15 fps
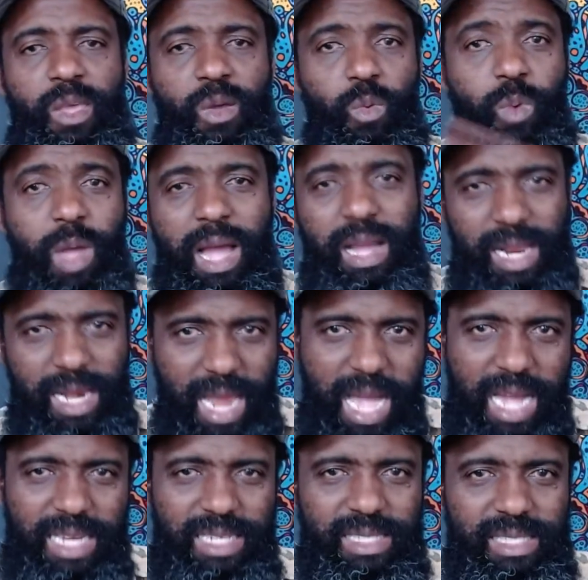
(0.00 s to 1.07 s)
we are
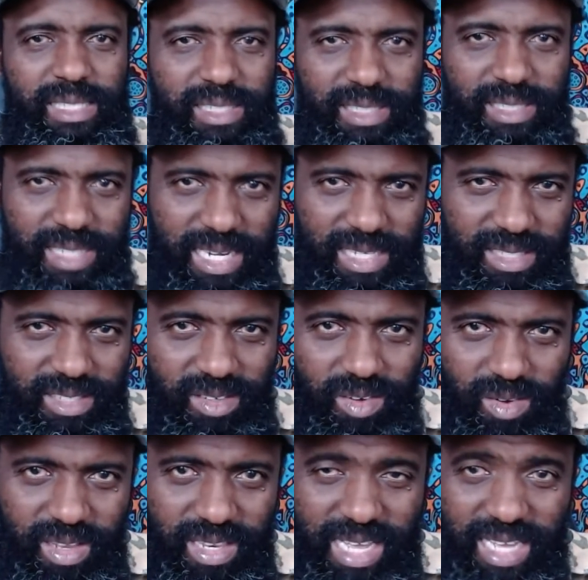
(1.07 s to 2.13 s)
glad that
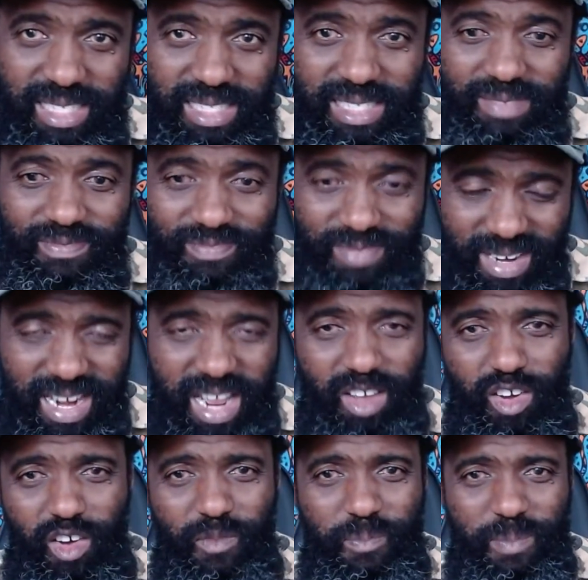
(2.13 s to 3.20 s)
the federal
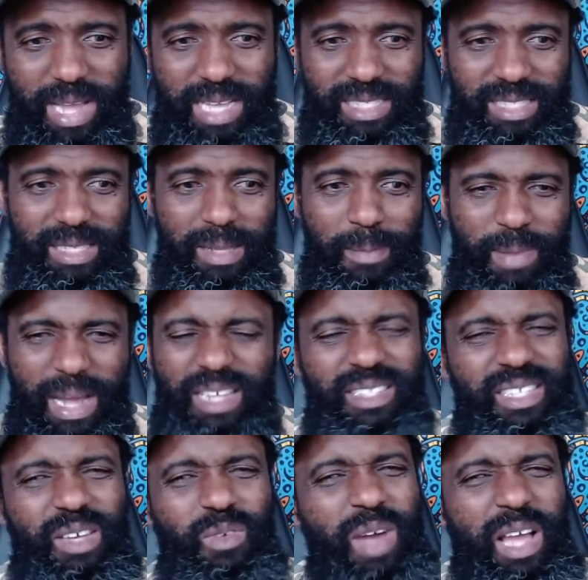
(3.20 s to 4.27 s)
government, but you
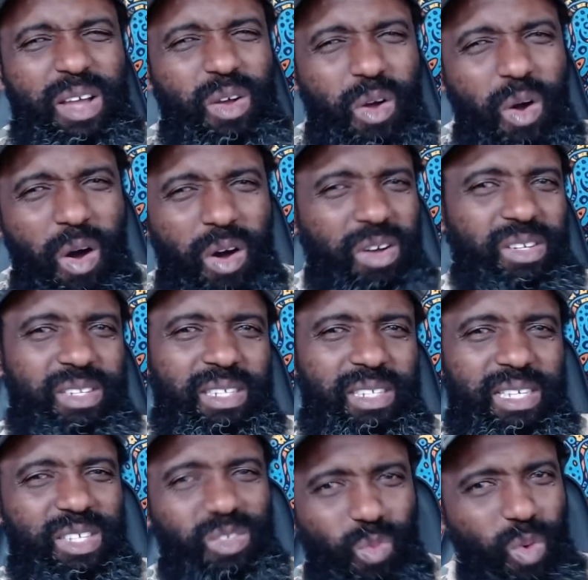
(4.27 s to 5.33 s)
see, when God
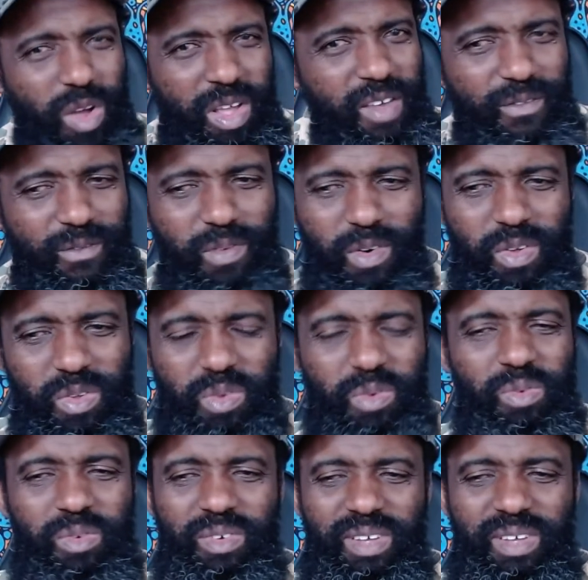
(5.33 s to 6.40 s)
is working for
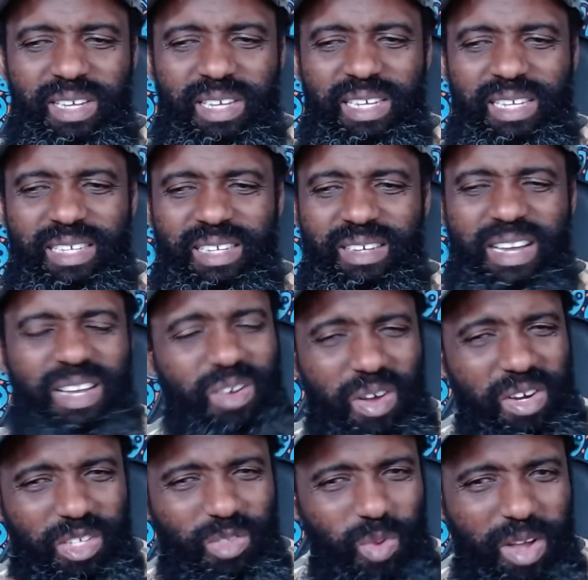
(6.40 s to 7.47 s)
you,
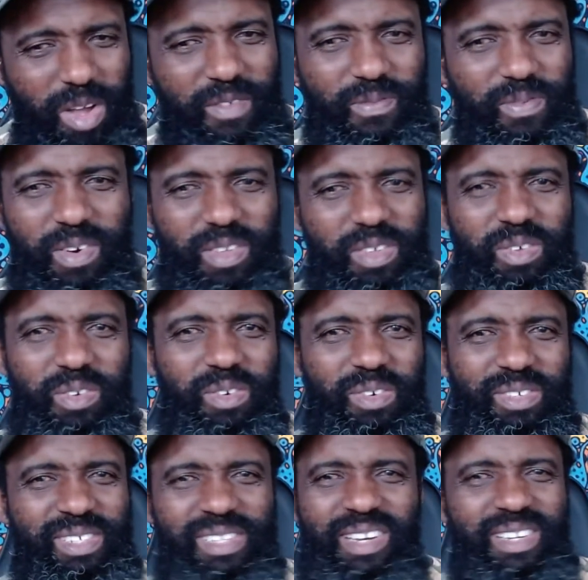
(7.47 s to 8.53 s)

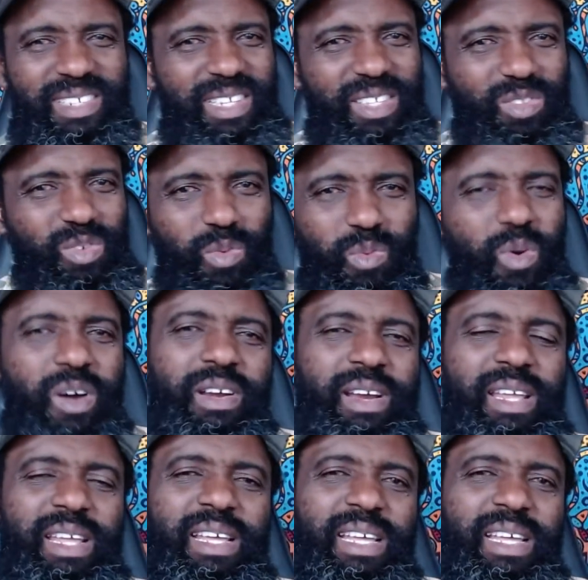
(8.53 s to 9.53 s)
you don't need to worry.